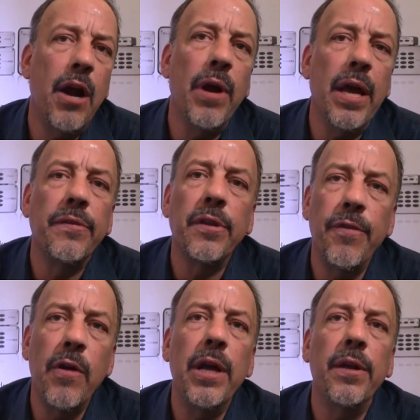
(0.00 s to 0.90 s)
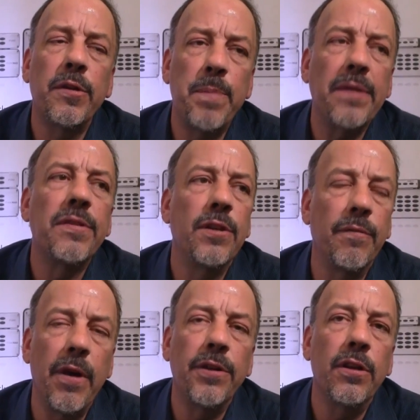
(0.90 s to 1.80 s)
There is. It's very expensive
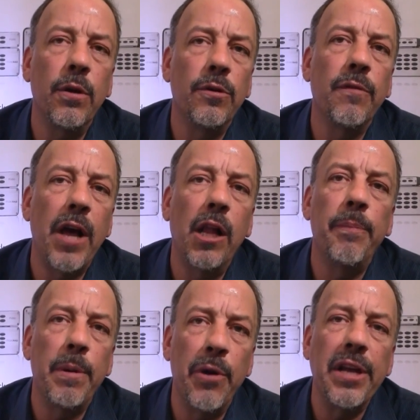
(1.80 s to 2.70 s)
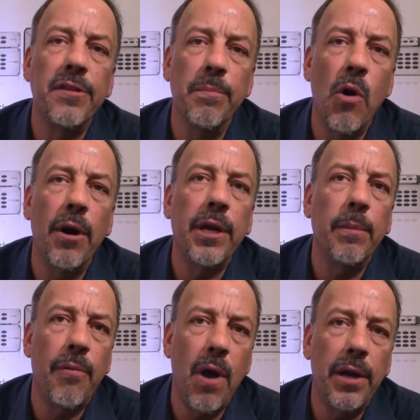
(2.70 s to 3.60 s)
to develop and bring to
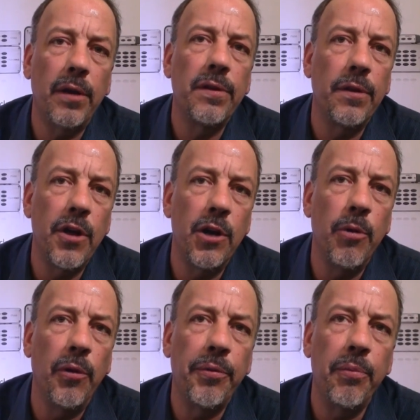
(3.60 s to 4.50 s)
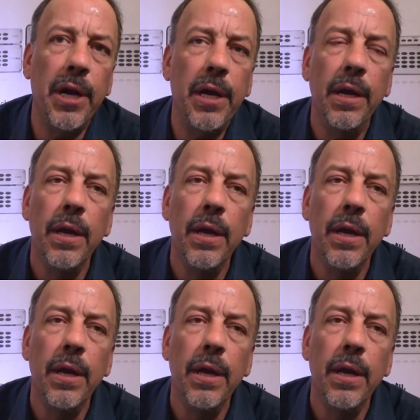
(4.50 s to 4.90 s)
market products on Thunderbolt 3.